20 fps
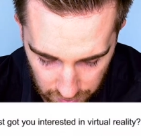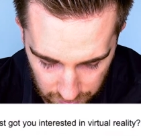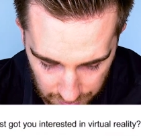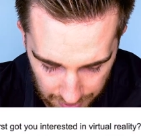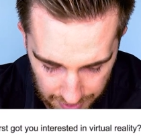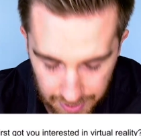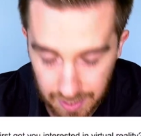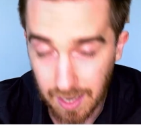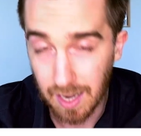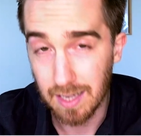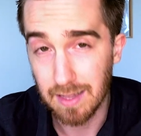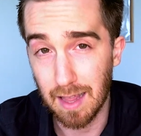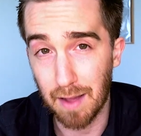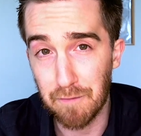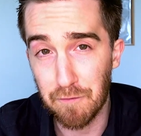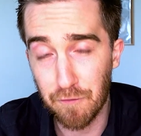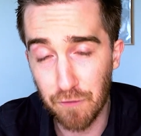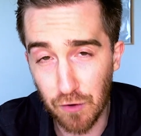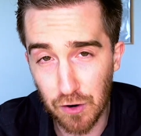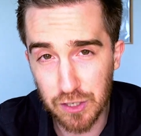thing
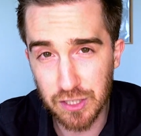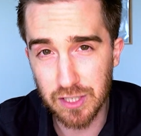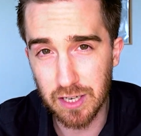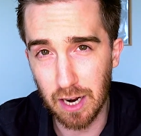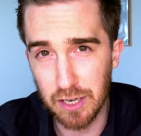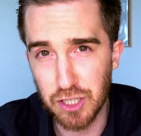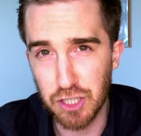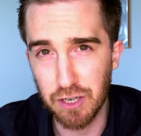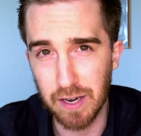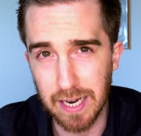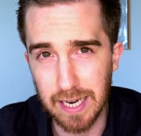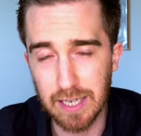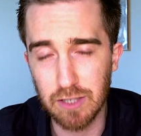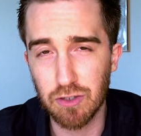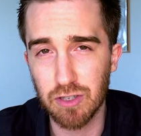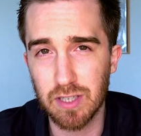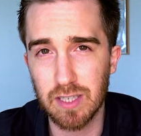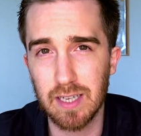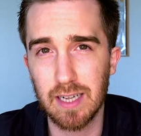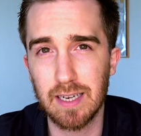that first got you
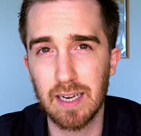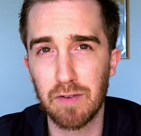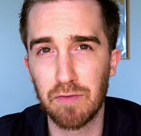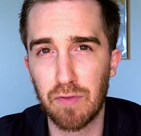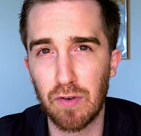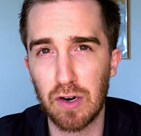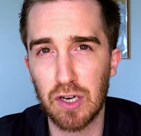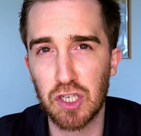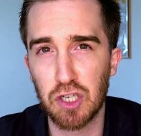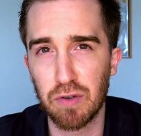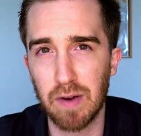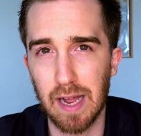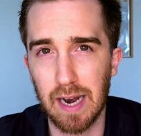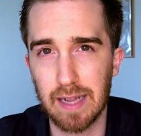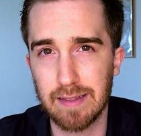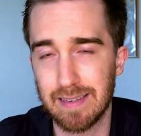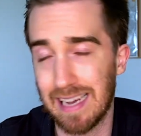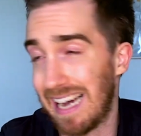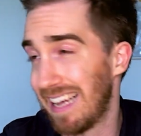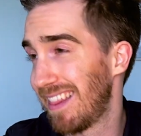interested in virtual
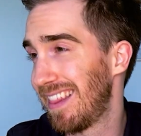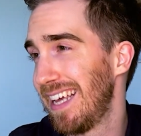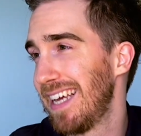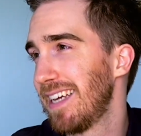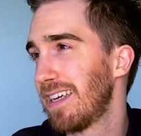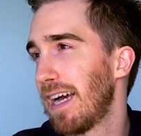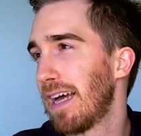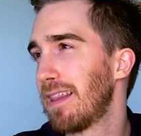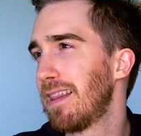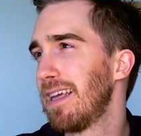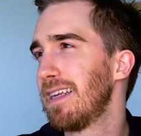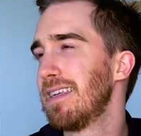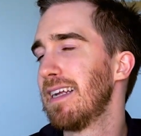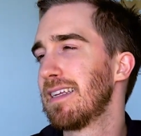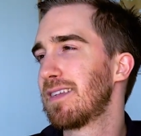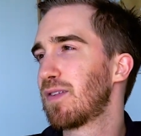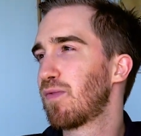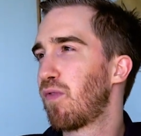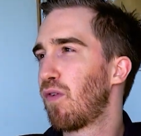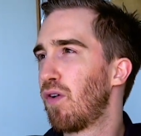reality? I think
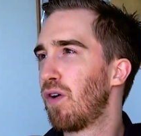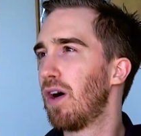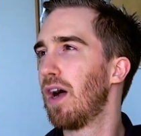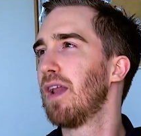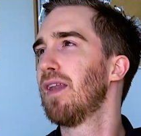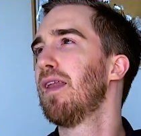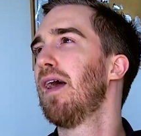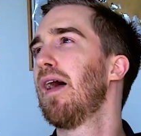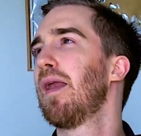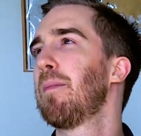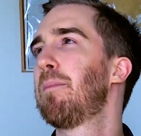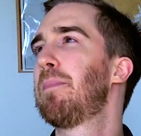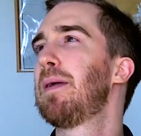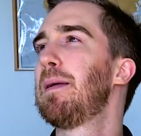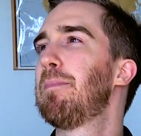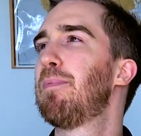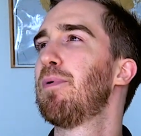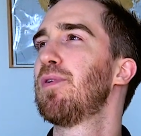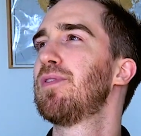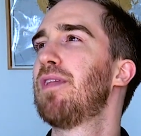that's for a lot of
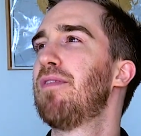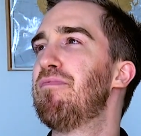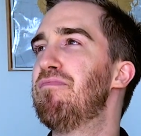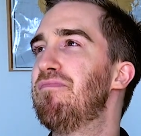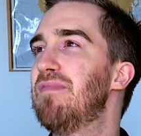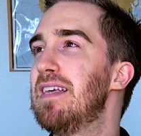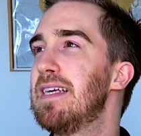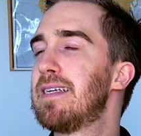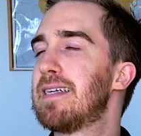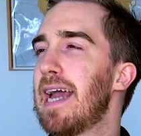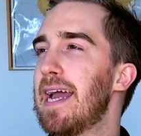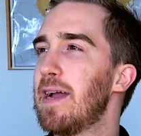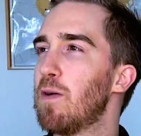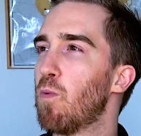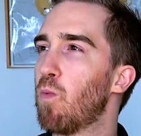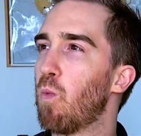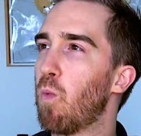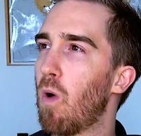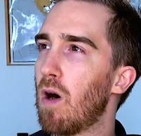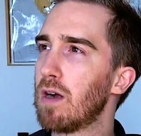people the
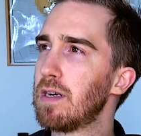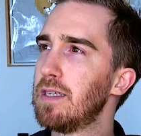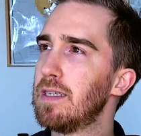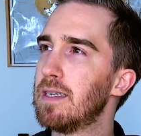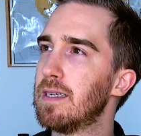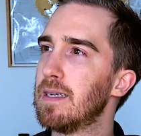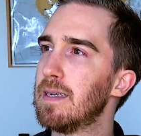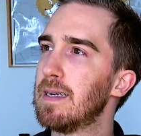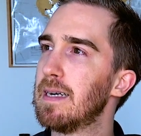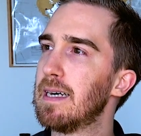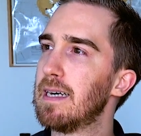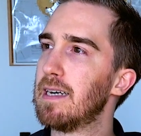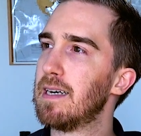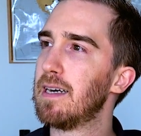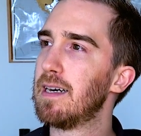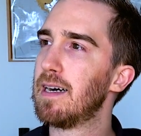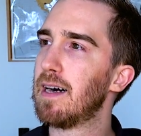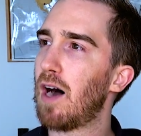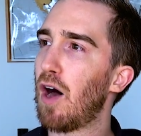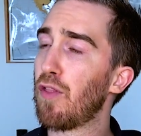DK1.
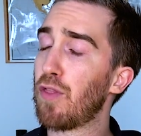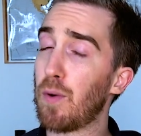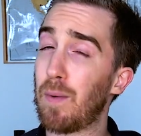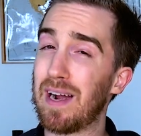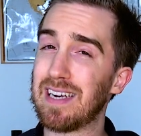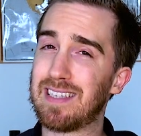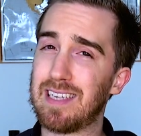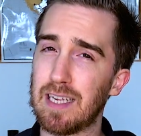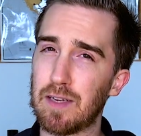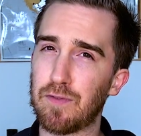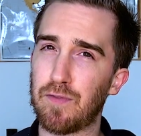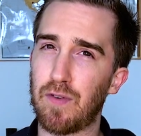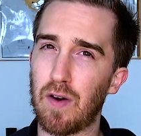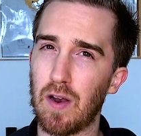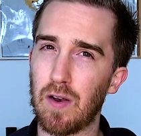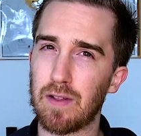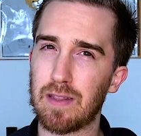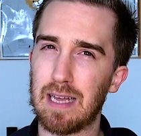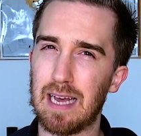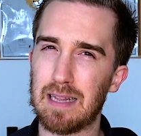Although I did
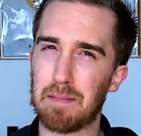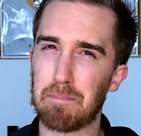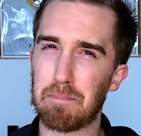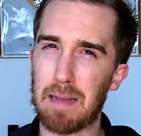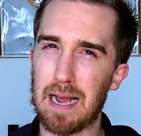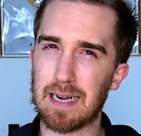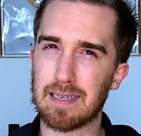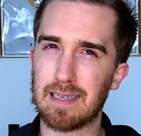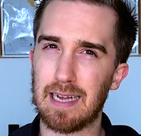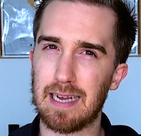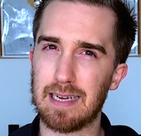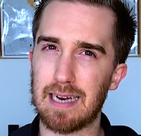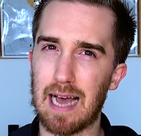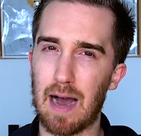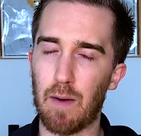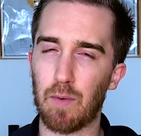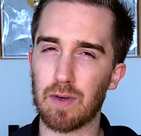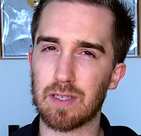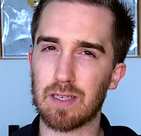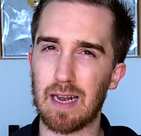follow that back then,
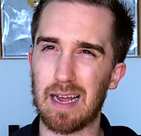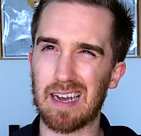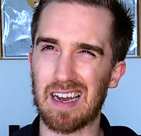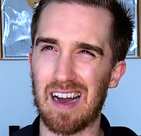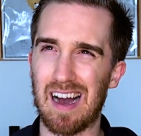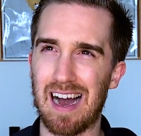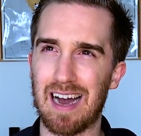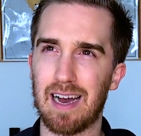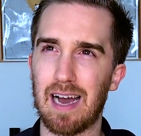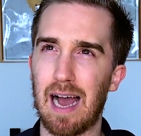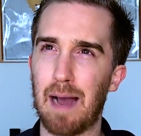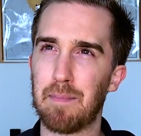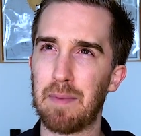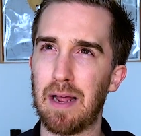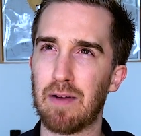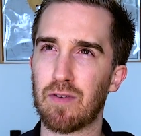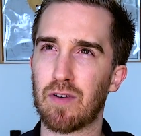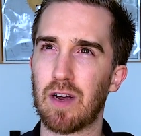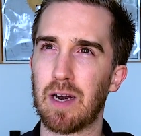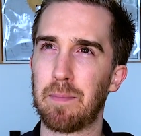I was like, ah, I'm
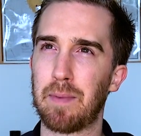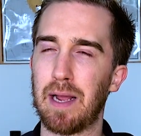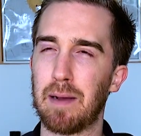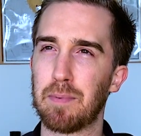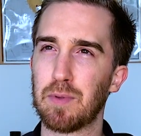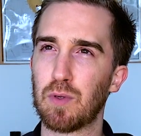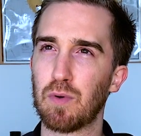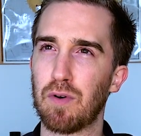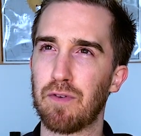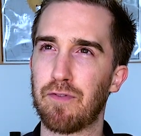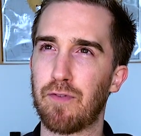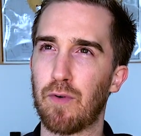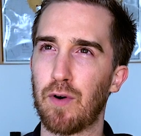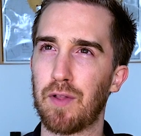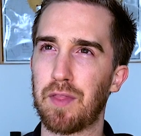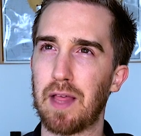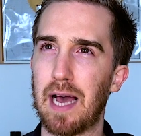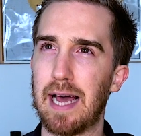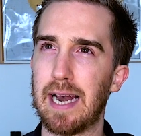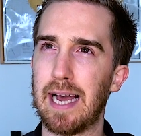never going to be able to
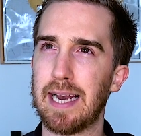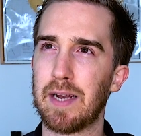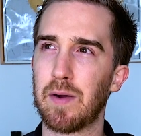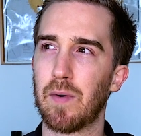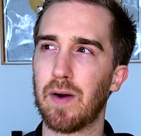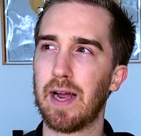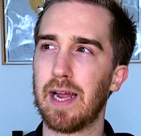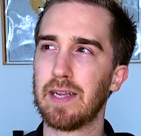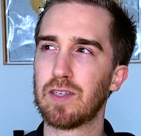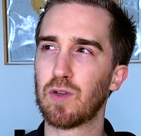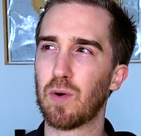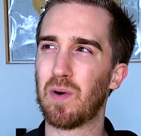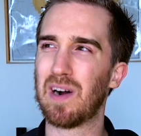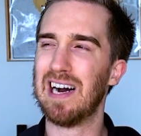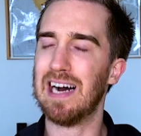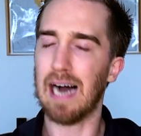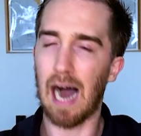afford that anyway. So